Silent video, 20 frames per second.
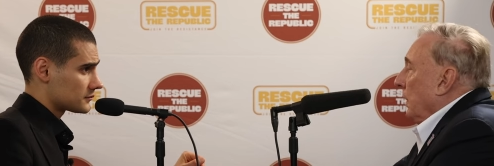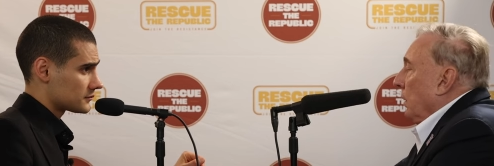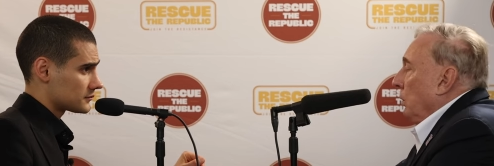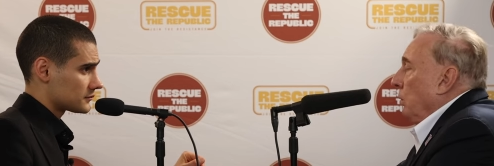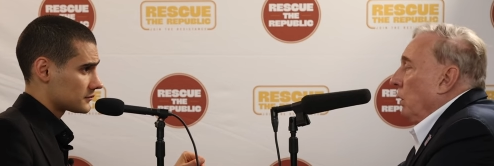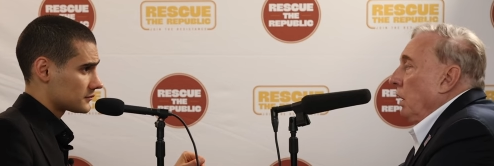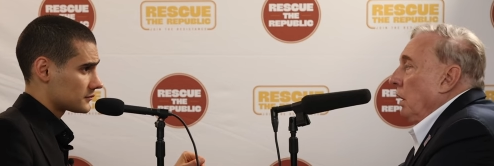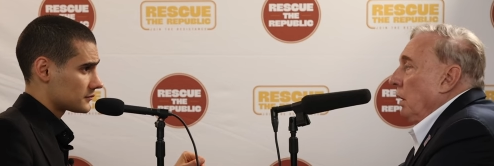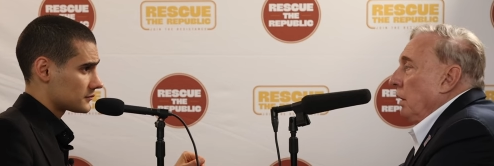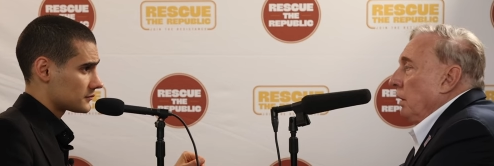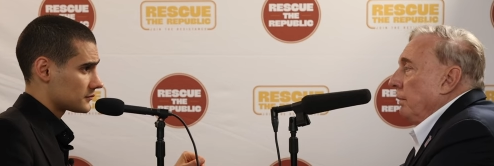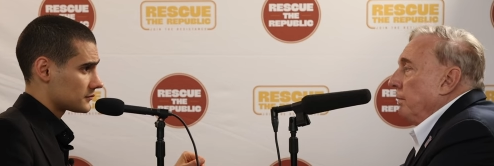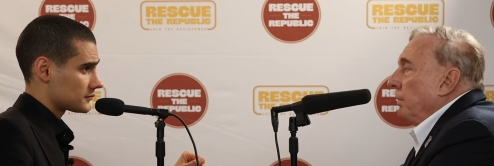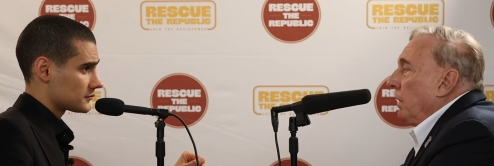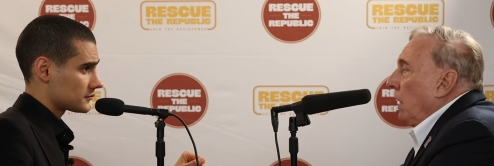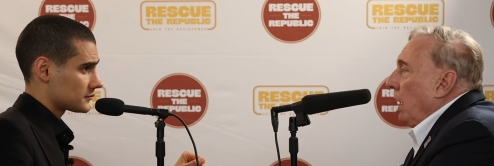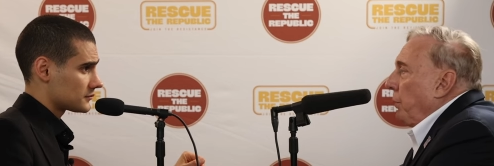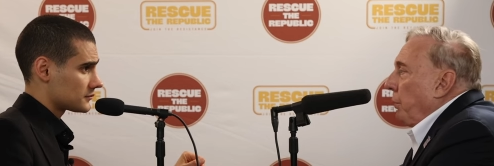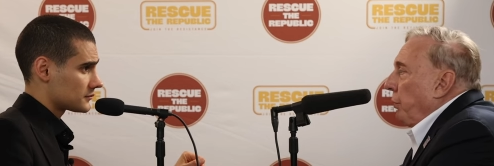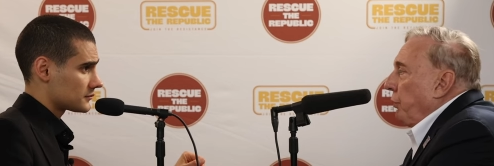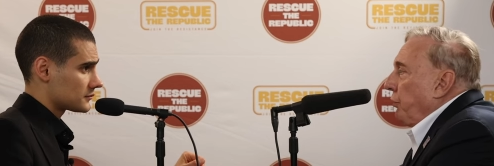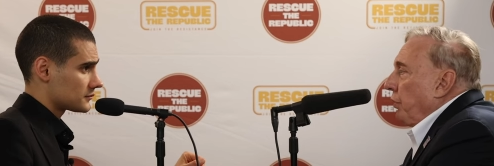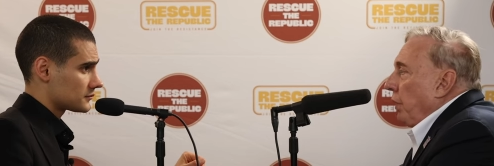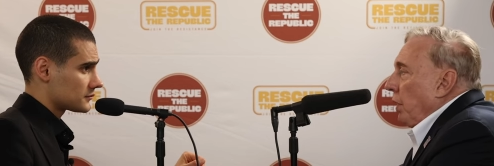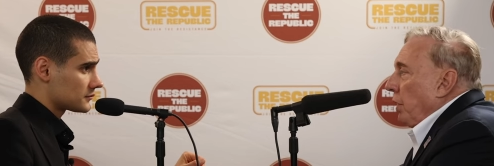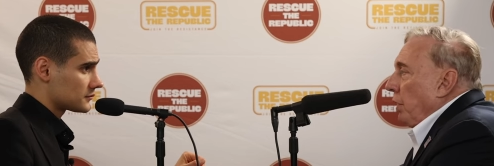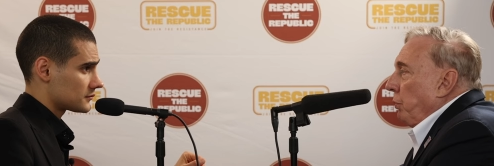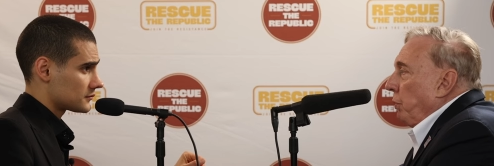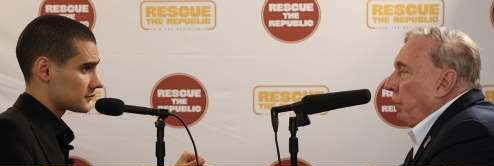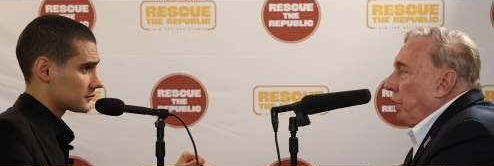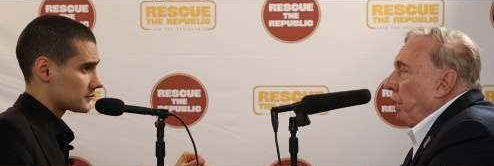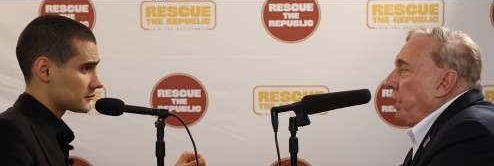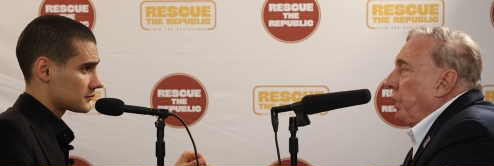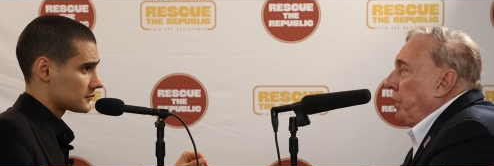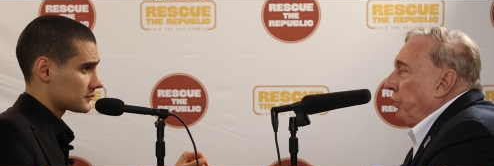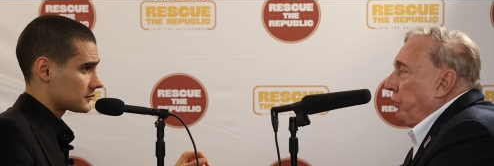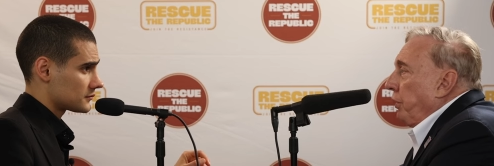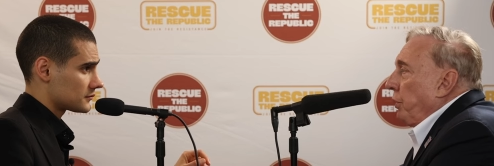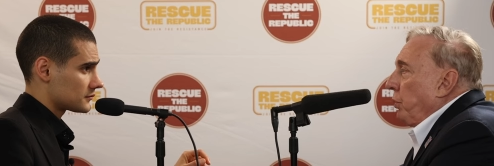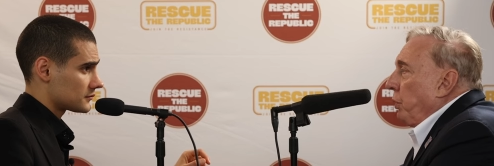Speaker 1: Well, I'm glad we started with an
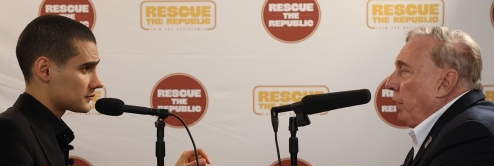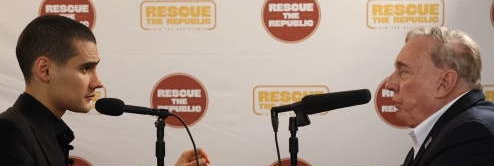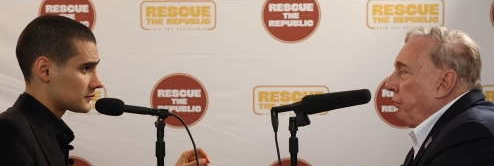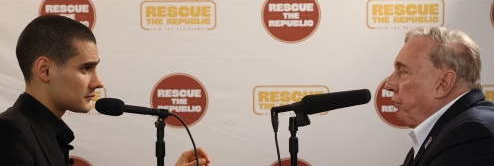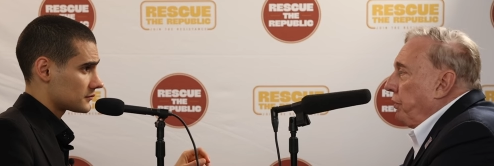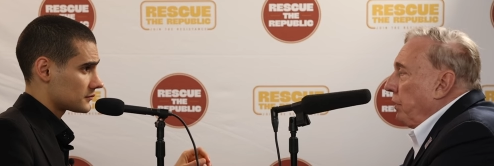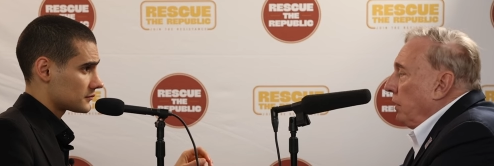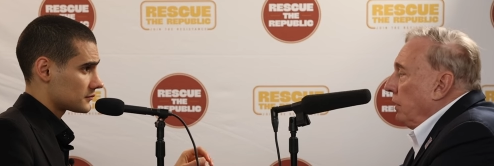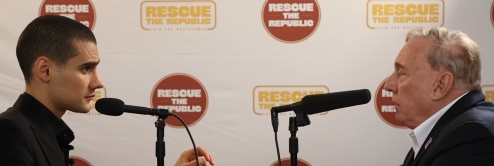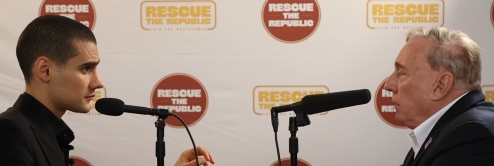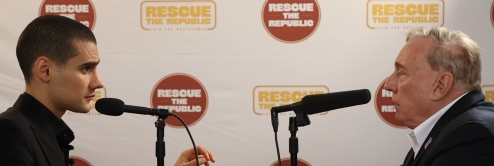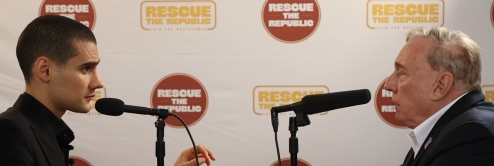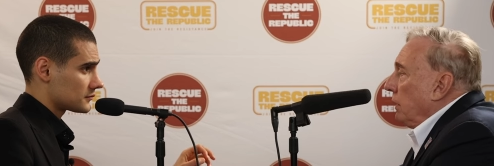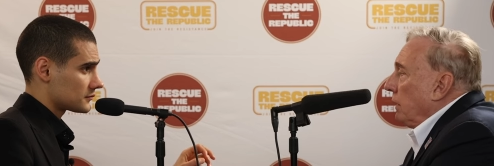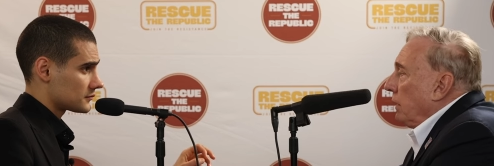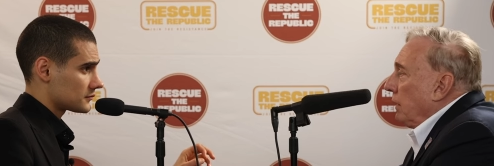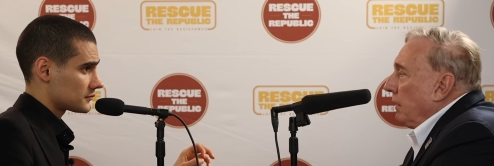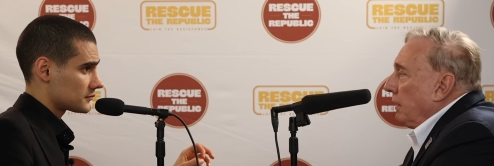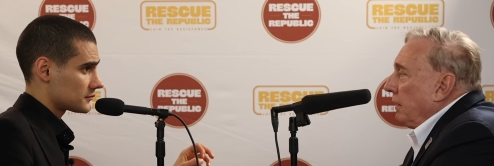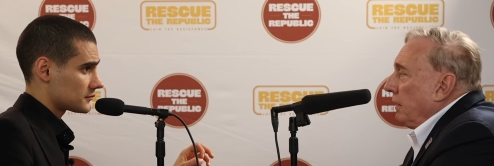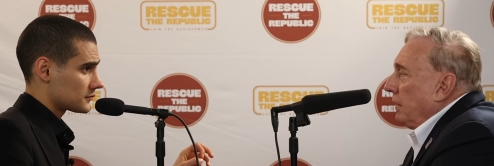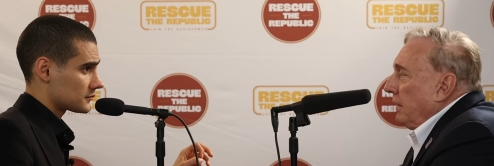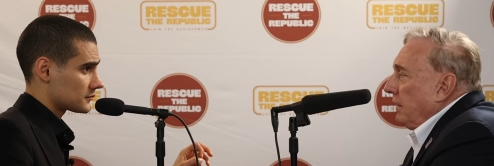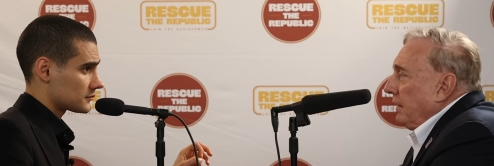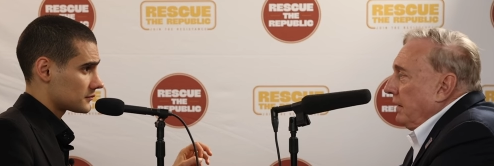easy question. Uh,